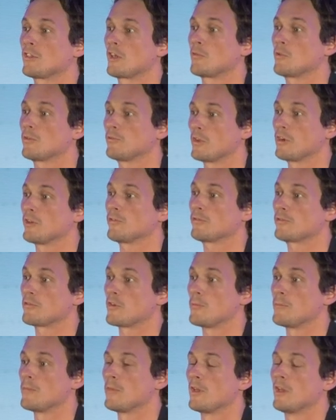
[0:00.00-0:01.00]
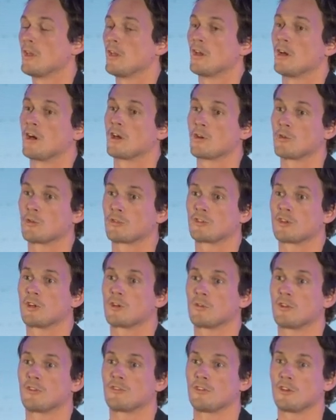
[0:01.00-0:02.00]
that we've learned from, and
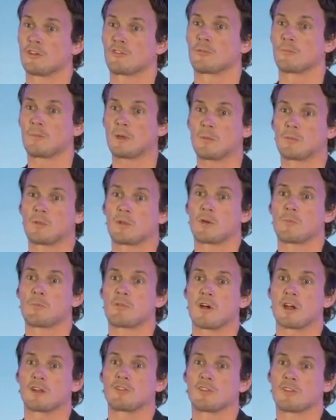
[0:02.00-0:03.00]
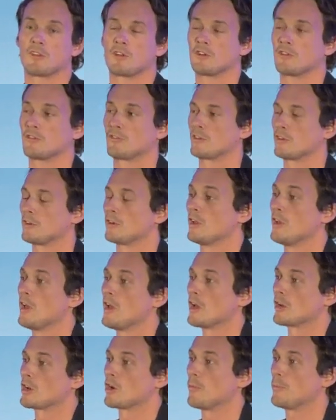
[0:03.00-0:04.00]
also listening to some people that are brighter than us and
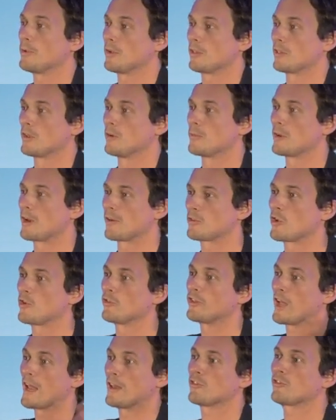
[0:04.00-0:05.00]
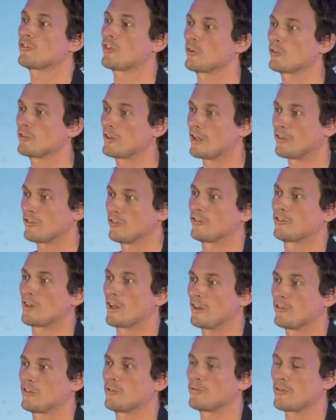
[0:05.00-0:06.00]
copying them. And I've condensed those lessons
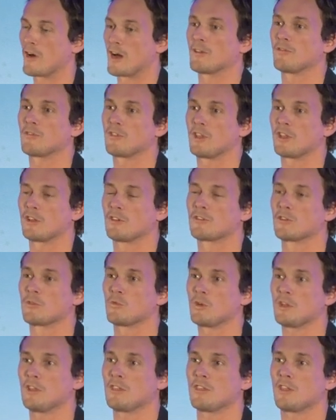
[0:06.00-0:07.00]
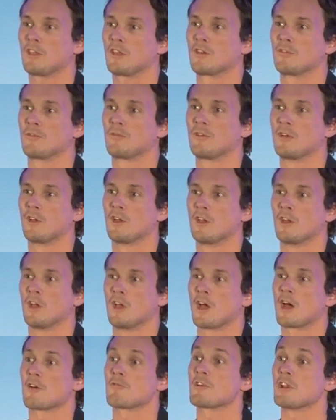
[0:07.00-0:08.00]
down into 5 things that we think have
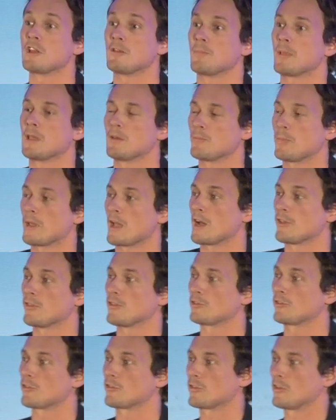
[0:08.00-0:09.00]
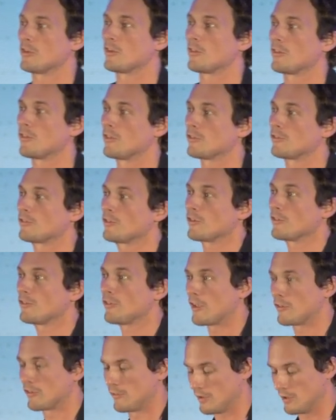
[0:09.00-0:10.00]
really been behind the
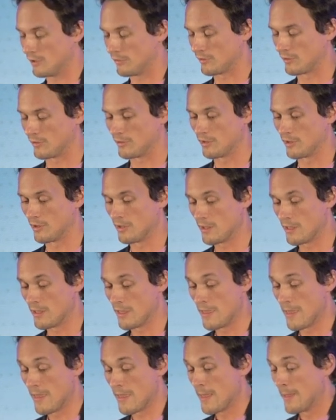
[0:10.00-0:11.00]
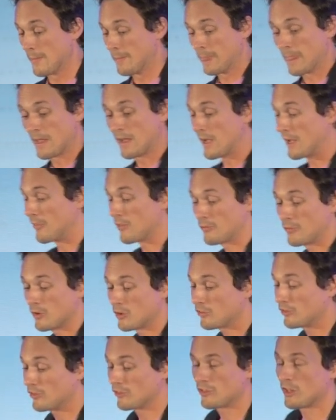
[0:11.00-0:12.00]
success of Innocent. And the
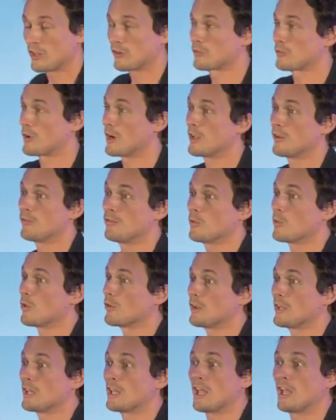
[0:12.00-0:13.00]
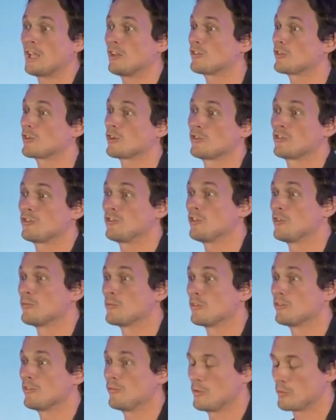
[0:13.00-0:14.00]
first is this, right? If you want to engage
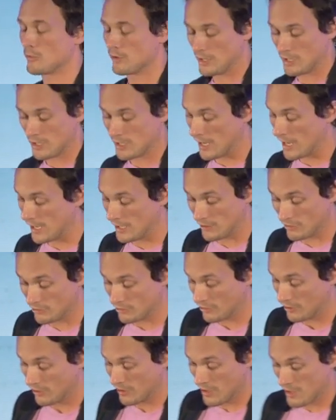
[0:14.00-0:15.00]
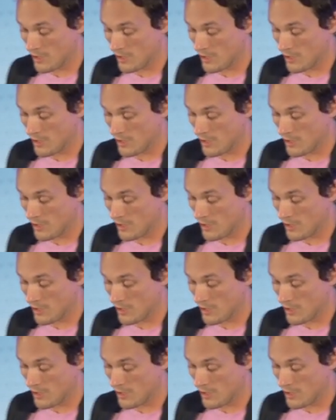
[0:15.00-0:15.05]
consumers, if you want to engage